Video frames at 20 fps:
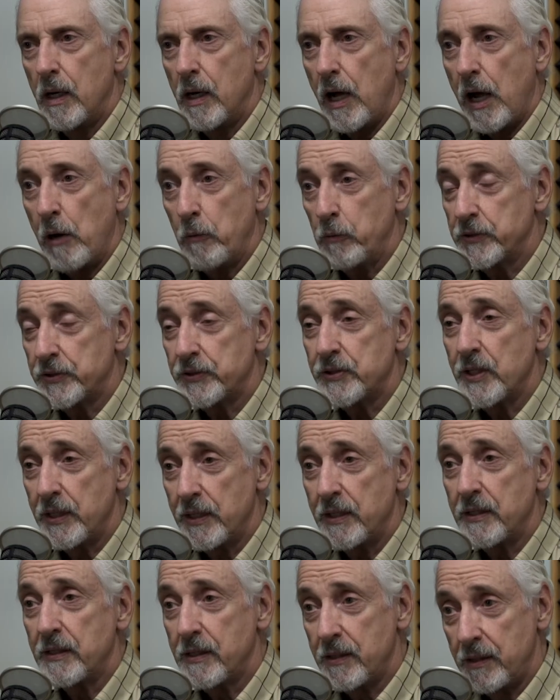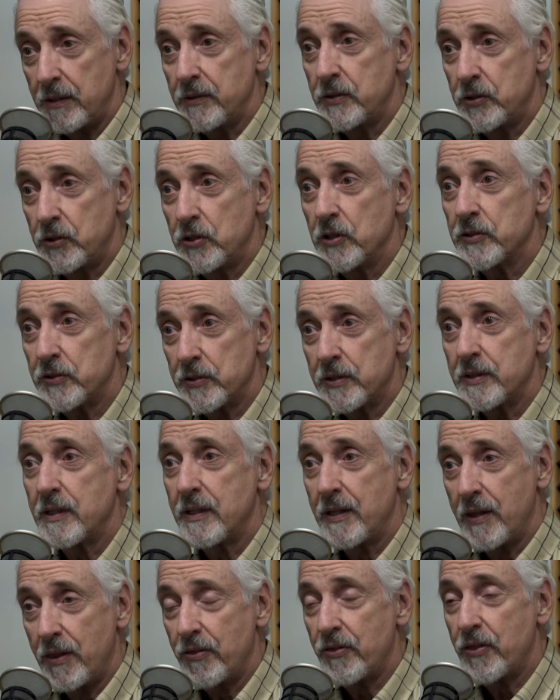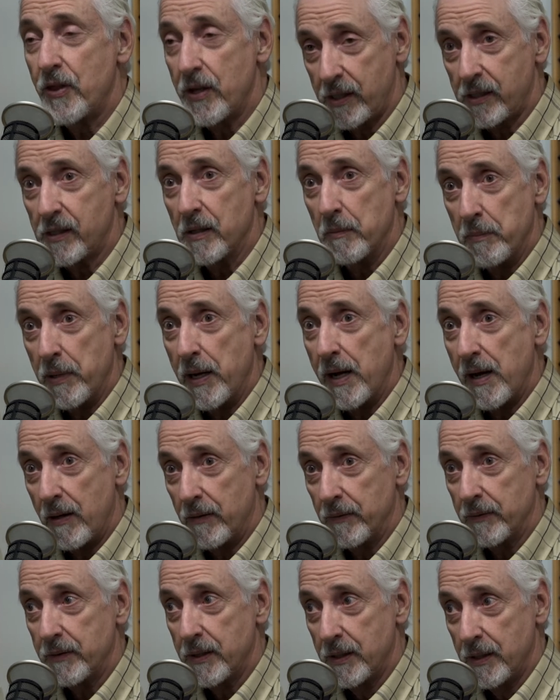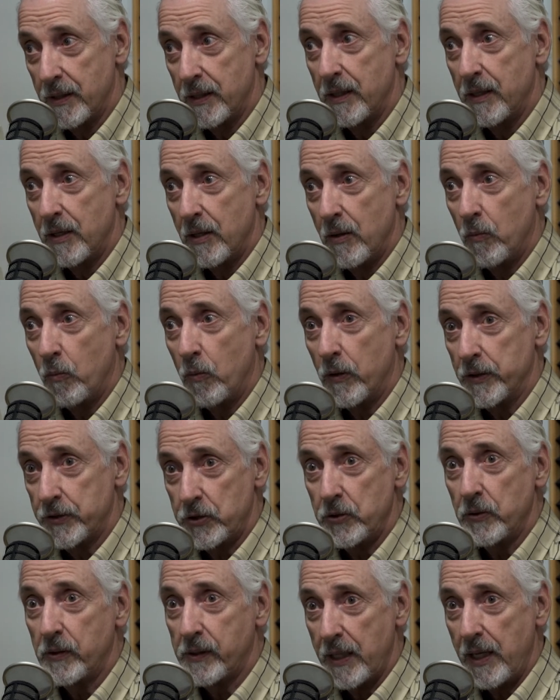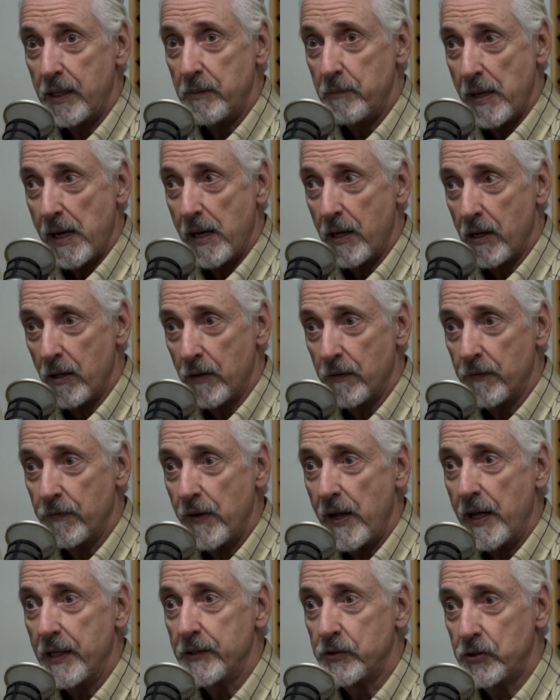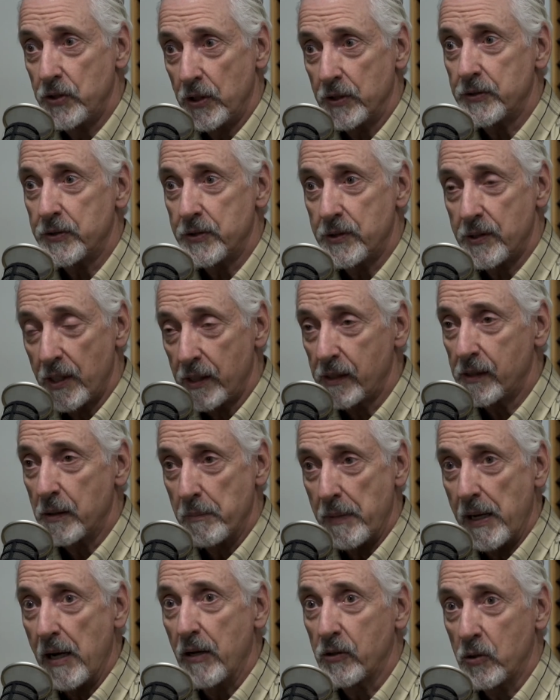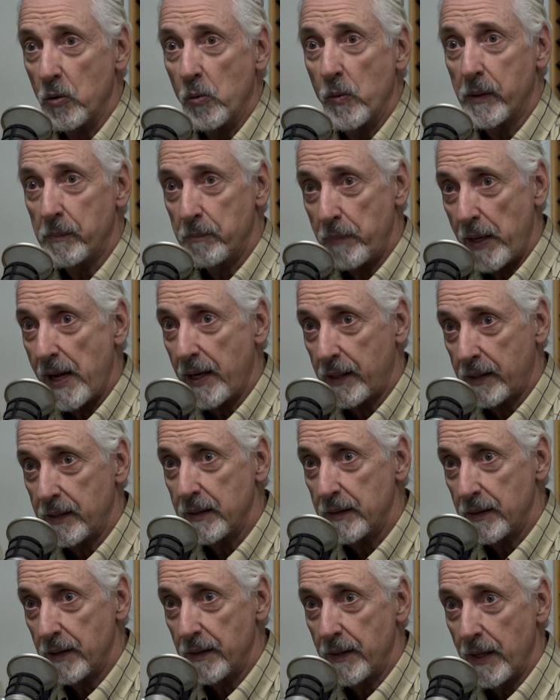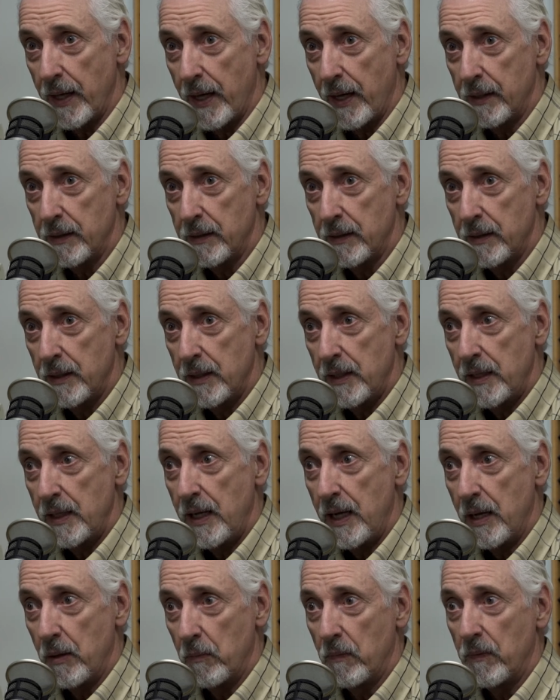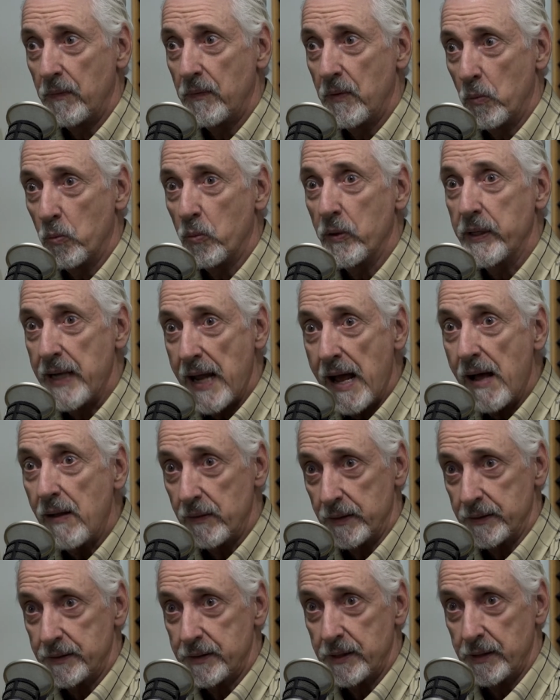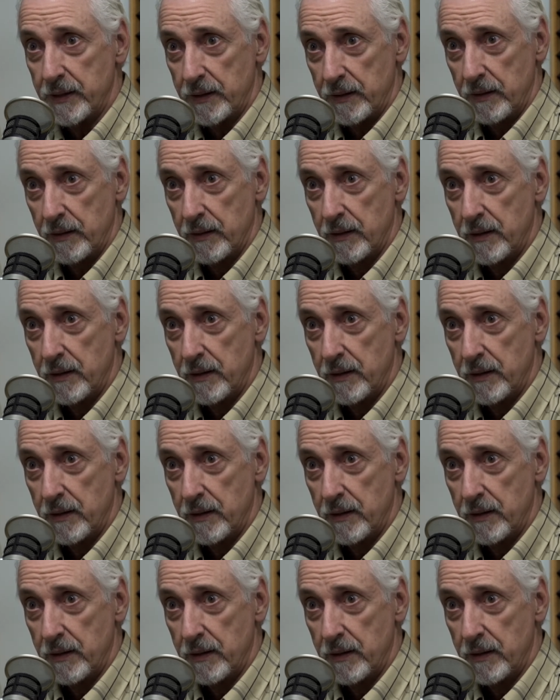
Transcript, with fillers: i would say to just think about what you came out of and just think about going back into that hmm. and the reality